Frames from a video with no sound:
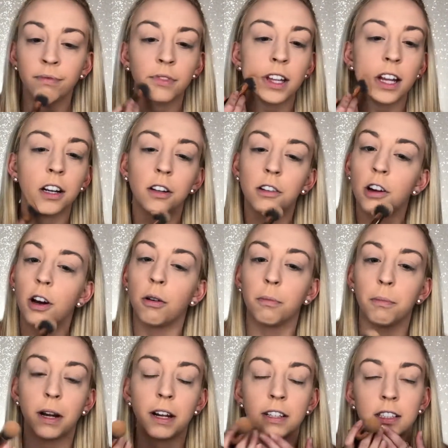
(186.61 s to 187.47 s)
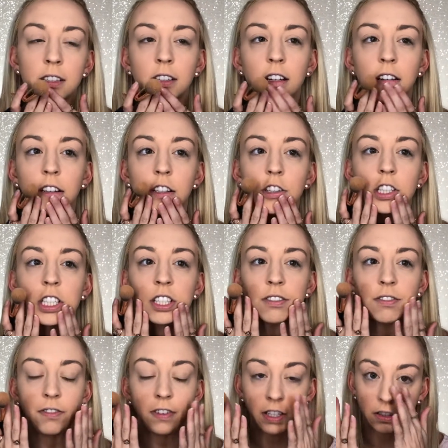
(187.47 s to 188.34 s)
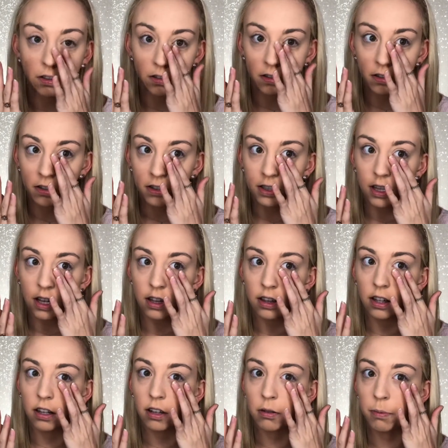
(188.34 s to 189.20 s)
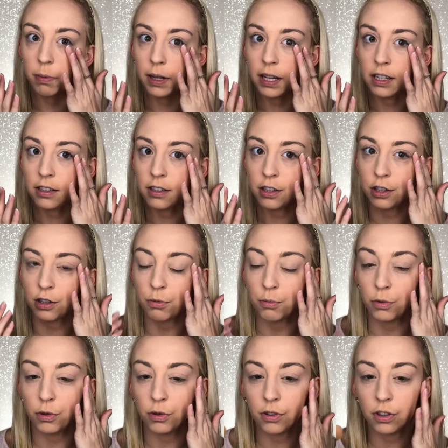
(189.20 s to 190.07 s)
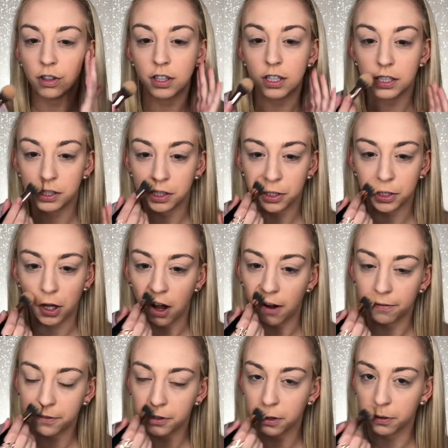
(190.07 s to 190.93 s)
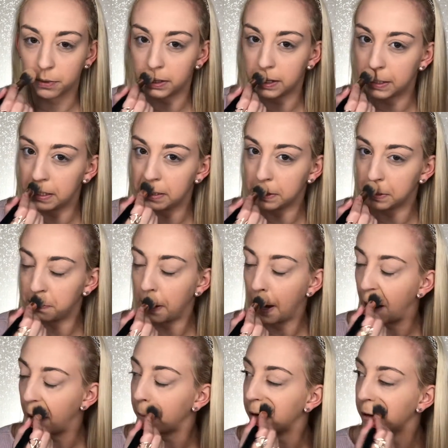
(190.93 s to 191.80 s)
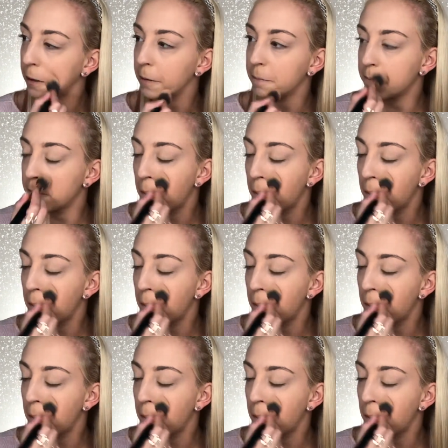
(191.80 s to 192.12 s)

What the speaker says: I don't know, my skin just feels a little bit smoother and softer with this powder.